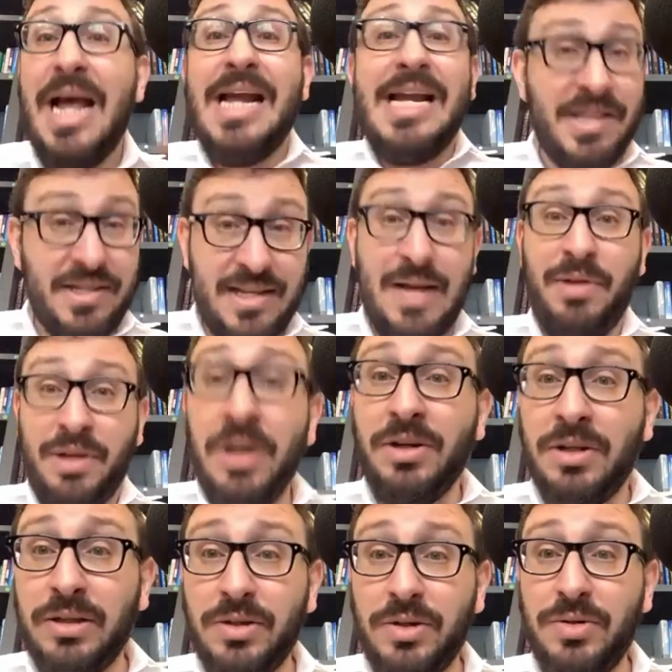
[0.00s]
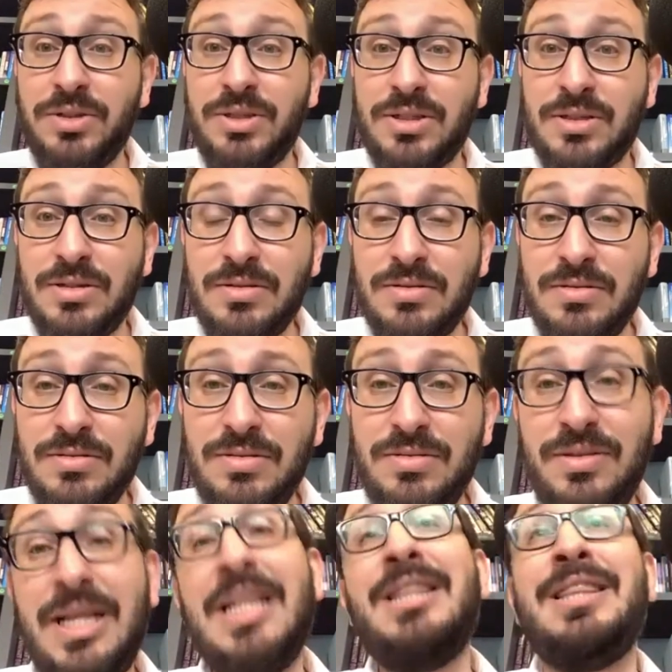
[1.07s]
Yet the Talmud concludes
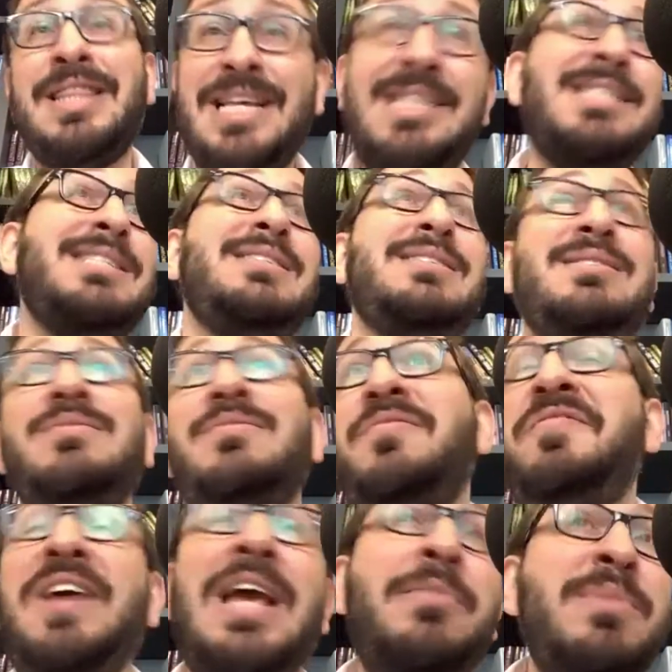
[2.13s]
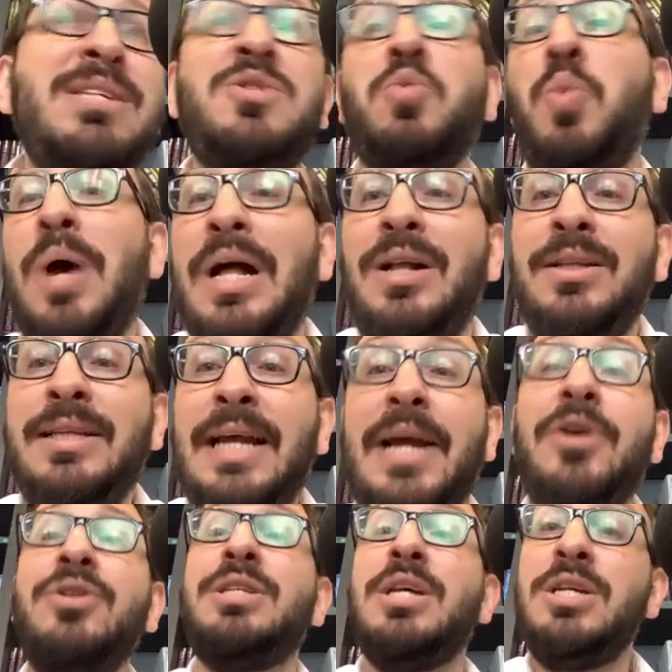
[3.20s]
that this famous well
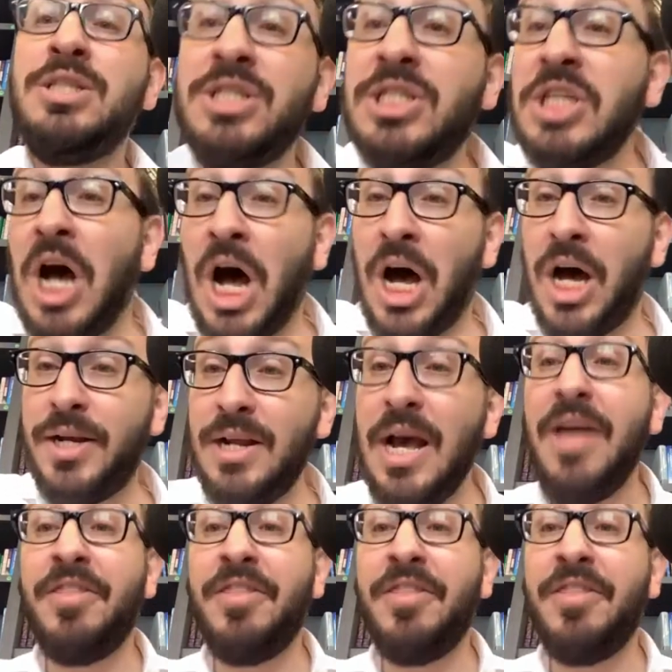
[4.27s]
digger's son,